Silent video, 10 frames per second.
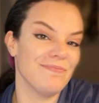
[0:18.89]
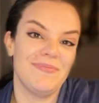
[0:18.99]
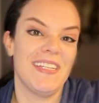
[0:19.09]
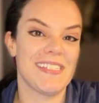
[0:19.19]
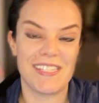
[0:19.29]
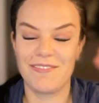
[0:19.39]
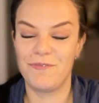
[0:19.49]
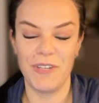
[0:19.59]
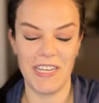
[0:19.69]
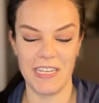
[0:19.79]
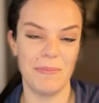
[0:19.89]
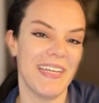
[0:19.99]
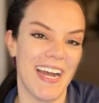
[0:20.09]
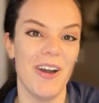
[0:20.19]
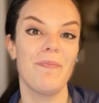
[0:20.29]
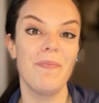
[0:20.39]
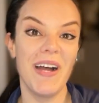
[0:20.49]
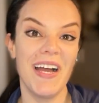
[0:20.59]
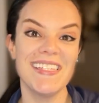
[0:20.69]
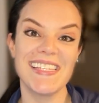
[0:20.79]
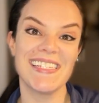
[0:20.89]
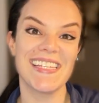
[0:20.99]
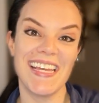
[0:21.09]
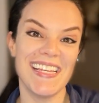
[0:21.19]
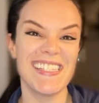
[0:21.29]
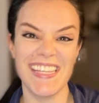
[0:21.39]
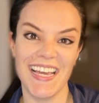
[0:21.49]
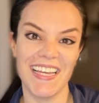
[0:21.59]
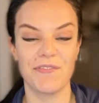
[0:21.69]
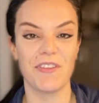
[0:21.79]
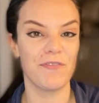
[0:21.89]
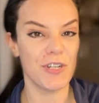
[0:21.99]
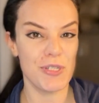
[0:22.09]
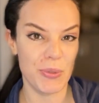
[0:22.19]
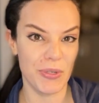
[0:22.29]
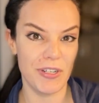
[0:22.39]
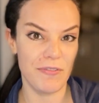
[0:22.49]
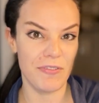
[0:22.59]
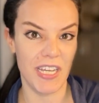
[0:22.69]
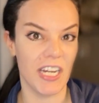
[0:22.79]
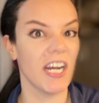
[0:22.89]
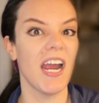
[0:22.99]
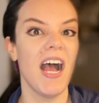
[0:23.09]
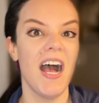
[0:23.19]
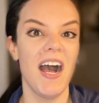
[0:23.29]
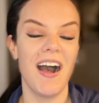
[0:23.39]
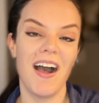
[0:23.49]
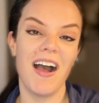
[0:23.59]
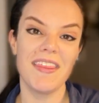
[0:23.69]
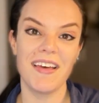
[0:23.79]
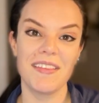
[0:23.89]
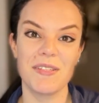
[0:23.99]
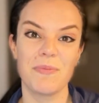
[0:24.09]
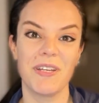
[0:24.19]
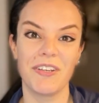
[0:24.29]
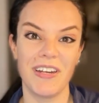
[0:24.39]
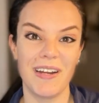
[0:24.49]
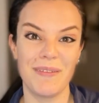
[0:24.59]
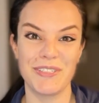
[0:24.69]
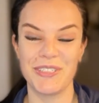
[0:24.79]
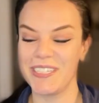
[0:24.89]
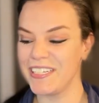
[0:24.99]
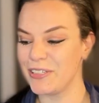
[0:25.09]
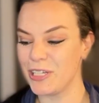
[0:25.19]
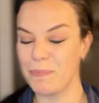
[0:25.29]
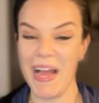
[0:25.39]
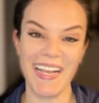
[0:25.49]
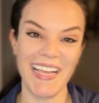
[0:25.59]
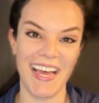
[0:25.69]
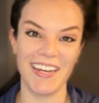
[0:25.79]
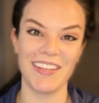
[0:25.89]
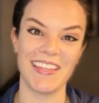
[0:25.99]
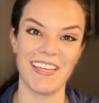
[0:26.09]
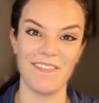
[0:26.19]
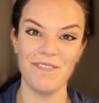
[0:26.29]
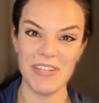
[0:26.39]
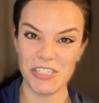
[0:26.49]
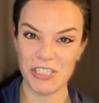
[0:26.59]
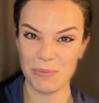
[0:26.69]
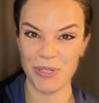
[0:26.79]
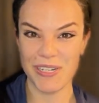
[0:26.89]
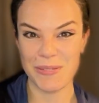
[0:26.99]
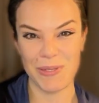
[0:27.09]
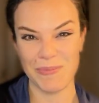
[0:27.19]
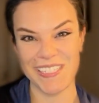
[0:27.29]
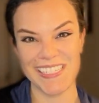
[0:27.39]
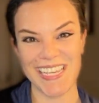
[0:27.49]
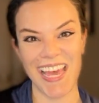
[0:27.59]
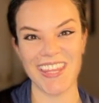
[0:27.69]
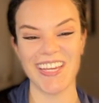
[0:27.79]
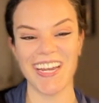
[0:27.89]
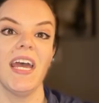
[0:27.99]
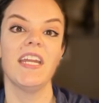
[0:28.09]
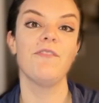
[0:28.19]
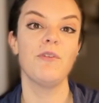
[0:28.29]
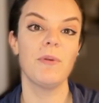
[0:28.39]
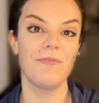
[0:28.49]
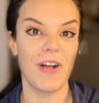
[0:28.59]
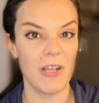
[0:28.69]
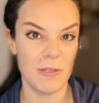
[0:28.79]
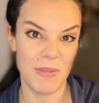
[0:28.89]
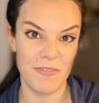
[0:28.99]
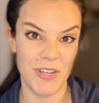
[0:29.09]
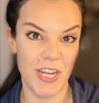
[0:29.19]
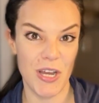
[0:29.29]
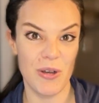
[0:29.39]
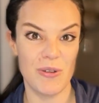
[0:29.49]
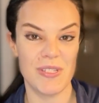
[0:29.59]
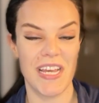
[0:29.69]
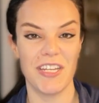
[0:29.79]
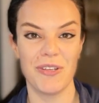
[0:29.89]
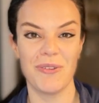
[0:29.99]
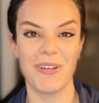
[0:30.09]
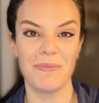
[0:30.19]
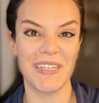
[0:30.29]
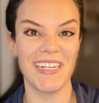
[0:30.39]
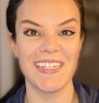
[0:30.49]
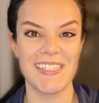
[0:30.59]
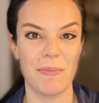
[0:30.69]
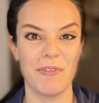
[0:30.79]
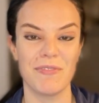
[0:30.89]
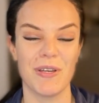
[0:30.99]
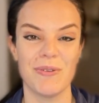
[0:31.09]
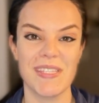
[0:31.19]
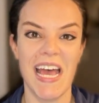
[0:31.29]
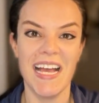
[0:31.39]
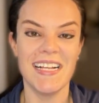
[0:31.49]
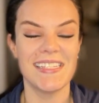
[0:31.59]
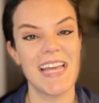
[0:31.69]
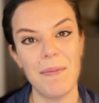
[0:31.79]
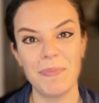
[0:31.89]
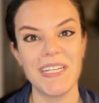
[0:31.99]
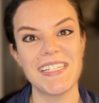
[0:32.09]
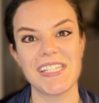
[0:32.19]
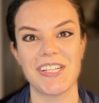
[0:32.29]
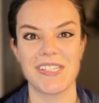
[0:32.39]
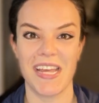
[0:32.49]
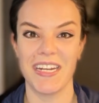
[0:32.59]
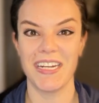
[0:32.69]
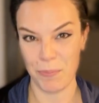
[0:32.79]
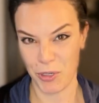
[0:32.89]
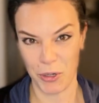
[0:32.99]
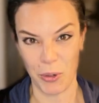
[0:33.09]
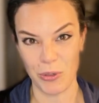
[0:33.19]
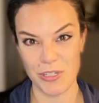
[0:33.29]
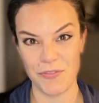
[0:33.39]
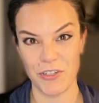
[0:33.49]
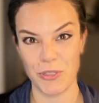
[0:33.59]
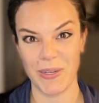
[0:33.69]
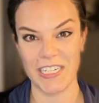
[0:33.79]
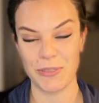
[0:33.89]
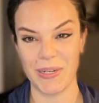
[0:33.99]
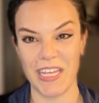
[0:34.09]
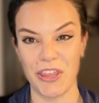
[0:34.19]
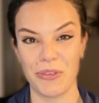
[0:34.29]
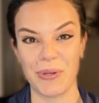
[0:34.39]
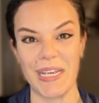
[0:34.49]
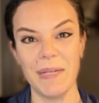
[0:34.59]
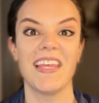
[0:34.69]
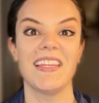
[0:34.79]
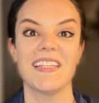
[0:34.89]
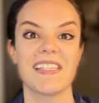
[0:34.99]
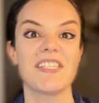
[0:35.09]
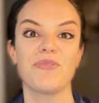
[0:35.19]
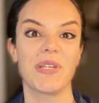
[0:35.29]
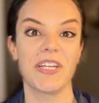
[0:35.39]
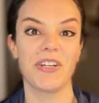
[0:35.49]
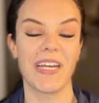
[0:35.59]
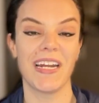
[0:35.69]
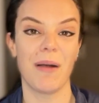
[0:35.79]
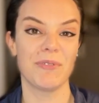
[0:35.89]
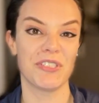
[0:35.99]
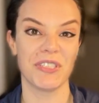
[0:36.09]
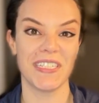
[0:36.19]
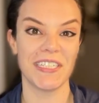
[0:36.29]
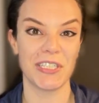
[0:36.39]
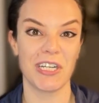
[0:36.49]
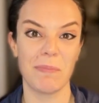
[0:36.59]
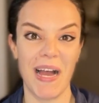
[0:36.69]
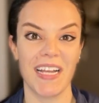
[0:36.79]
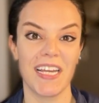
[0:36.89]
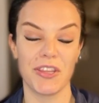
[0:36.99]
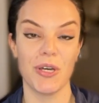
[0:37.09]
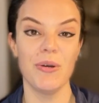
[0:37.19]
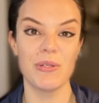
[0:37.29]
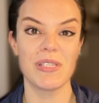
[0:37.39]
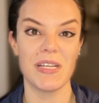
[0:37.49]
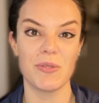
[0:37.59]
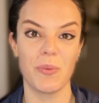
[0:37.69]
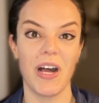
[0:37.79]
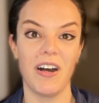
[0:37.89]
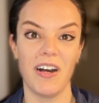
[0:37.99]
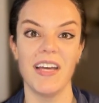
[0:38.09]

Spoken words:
It's freaking me out. But since it is the end of the first quarter of the year, I thought this would be a great opportunity to look back at the vision boards we put together. And if you've been following my videos and you completed some of those templates on setting up your goals for 2023, then this is a really great opportunity to look back at those as well.